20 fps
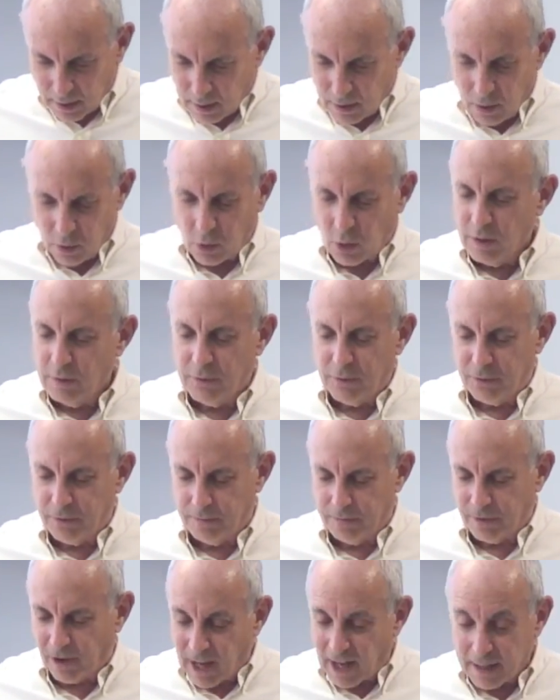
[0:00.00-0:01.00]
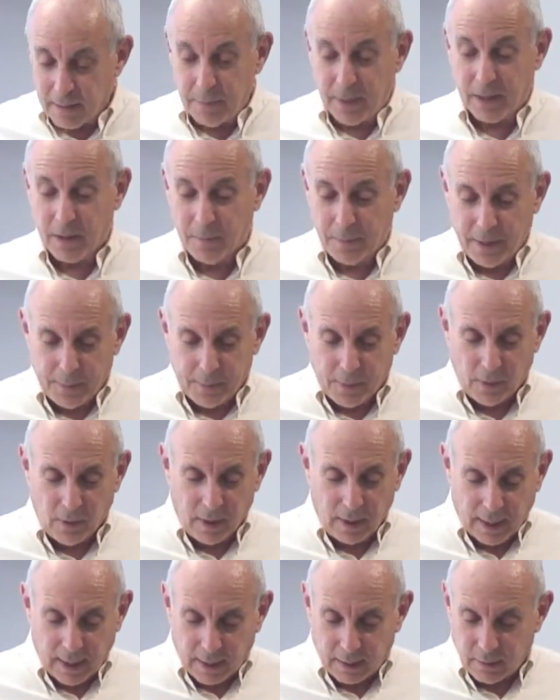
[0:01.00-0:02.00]
you couldn't find better
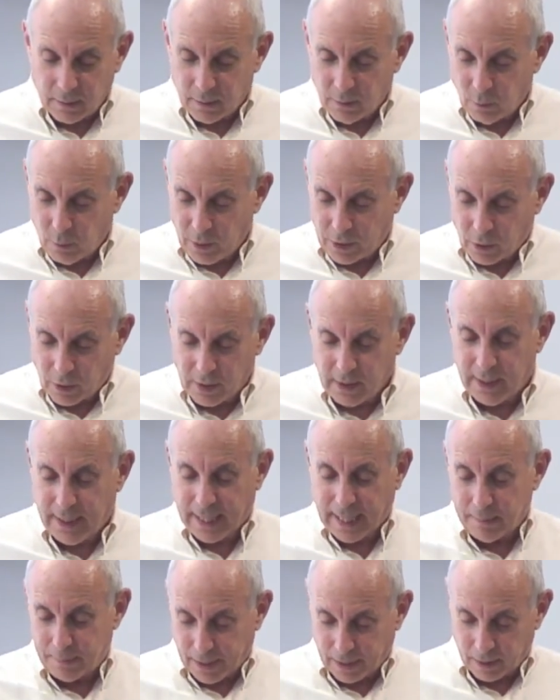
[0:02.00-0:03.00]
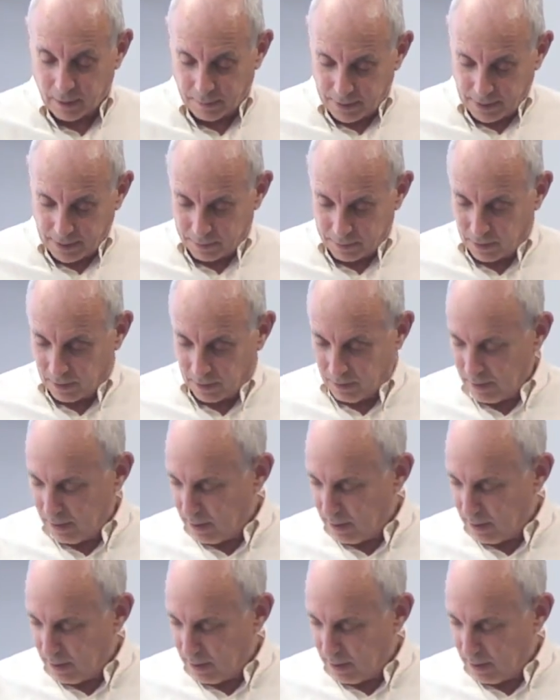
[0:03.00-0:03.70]
people and we couldn't get better people.